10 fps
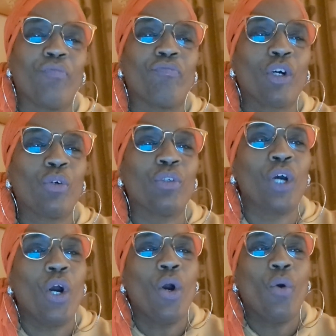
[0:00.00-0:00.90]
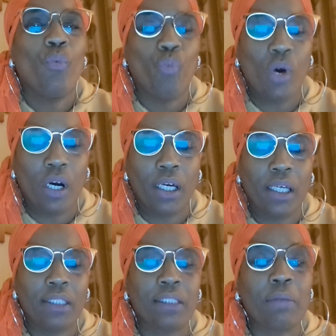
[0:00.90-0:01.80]
The first
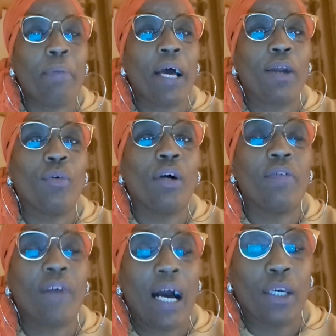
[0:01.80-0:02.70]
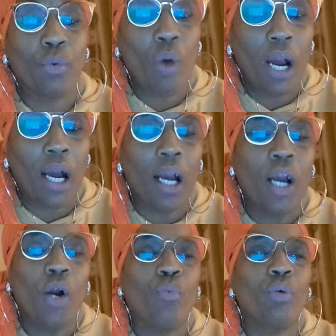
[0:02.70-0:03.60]
was the Battle of Adwa,
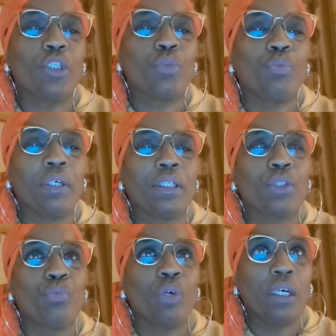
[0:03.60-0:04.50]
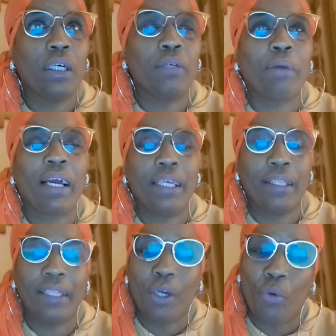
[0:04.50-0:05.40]
which was won by
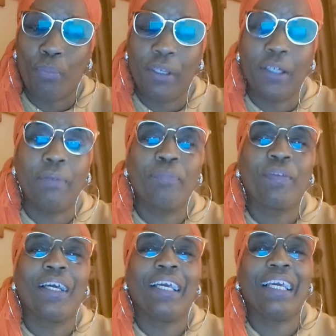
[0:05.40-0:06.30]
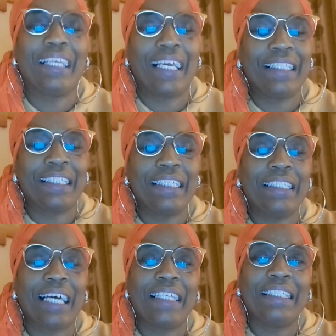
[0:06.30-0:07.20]
Ethiopia in
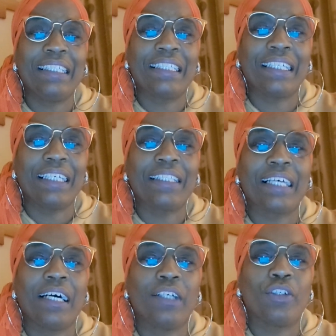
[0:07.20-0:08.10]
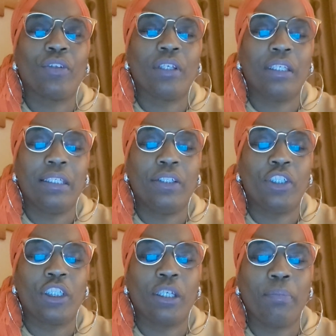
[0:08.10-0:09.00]
1896 under the
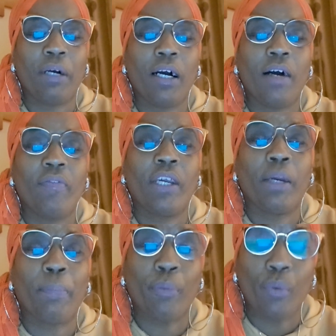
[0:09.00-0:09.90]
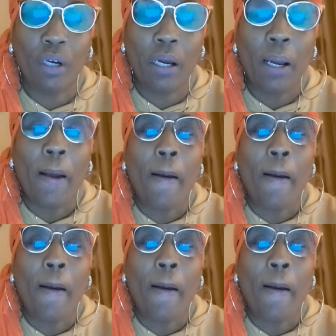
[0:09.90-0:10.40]
leadership of Emperor